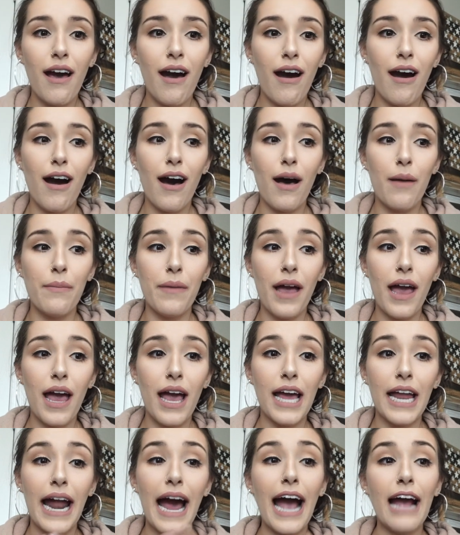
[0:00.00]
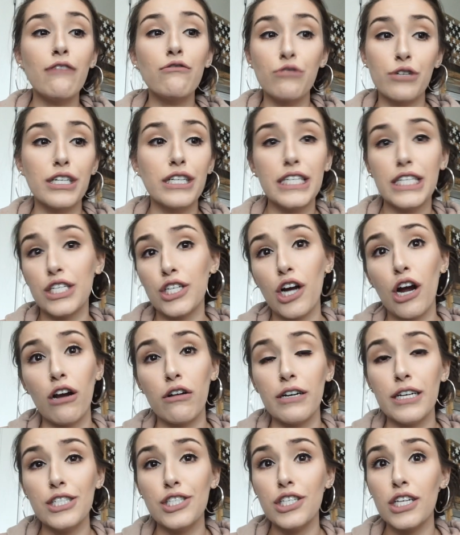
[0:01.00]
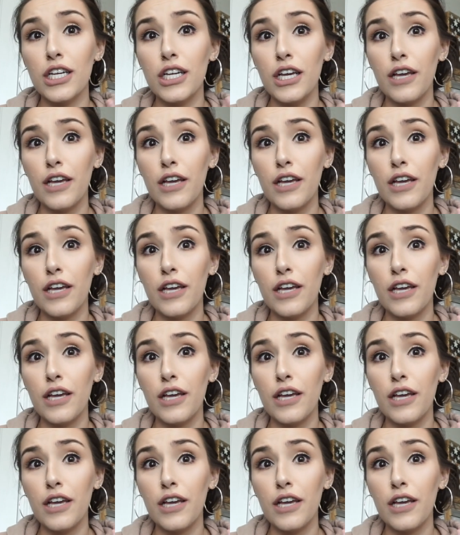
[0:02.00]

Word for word: Um, and I really encourage